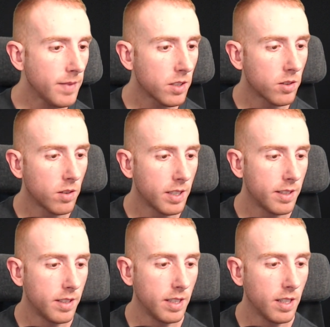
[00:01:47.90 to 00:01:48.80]
So let's
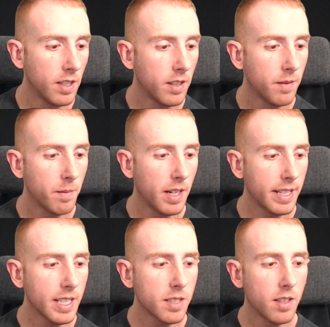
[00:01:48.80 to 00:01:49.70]
see. I
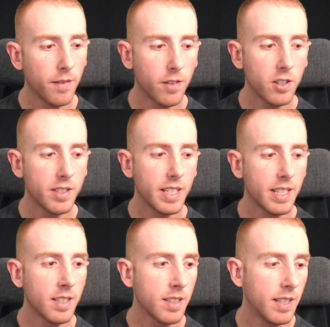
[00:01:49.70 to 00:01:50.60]
guess the first
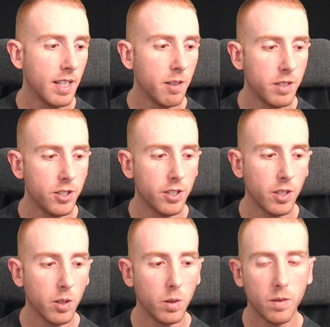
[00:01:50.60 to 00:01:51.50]
thing that we should
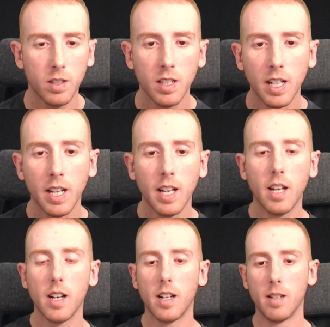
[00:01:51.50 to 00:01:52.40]
go over,
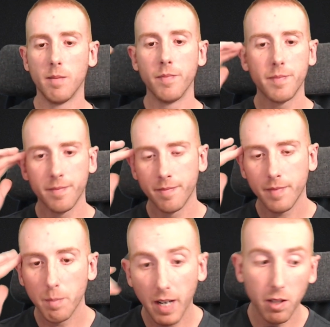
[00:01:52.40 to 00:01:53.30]

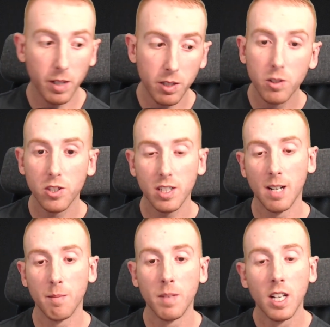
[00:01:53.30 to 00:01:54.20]
and by the way, usually
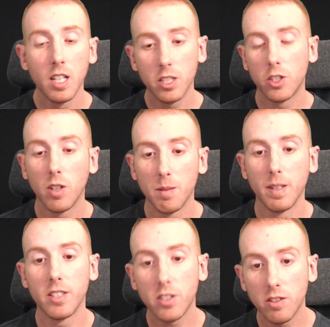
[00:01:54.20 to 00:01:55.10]
I'm showing my
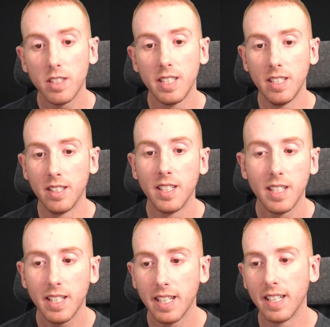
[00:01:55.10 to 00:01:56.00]
screen,
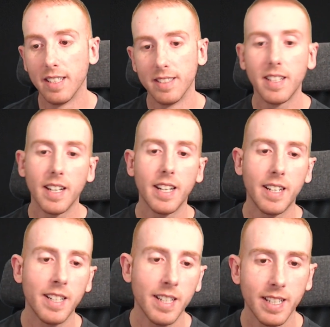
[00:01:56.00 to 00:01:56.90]
and
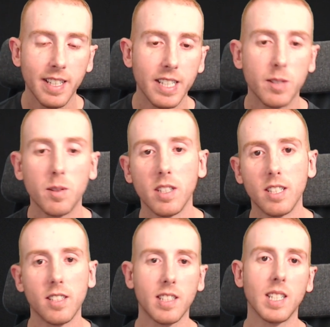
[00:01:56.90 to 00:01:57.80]
today it's really
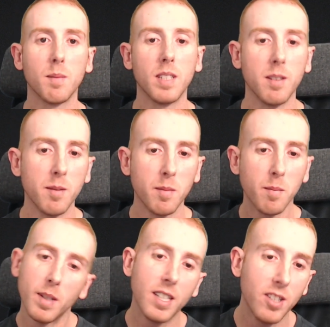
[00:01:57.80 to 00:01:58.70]
just going to be
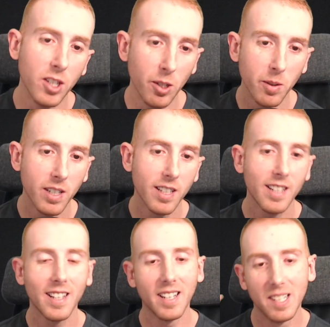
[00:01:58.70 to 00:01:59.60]
me and you,
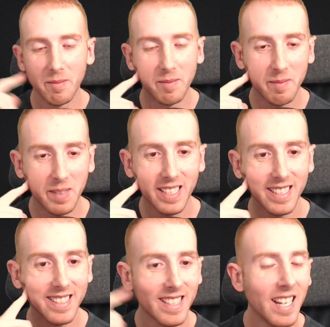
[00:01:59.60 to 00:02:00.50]

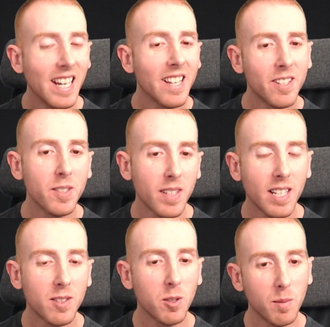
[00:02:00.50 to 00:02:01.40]
because there's
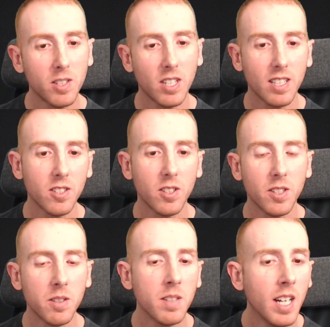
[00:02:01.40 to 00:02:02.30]
not too much I can show
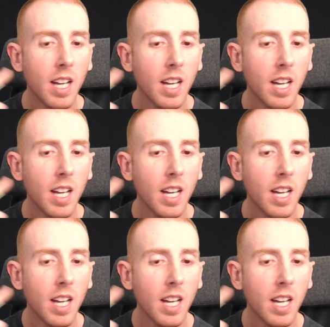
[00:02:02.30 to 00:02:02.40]
you.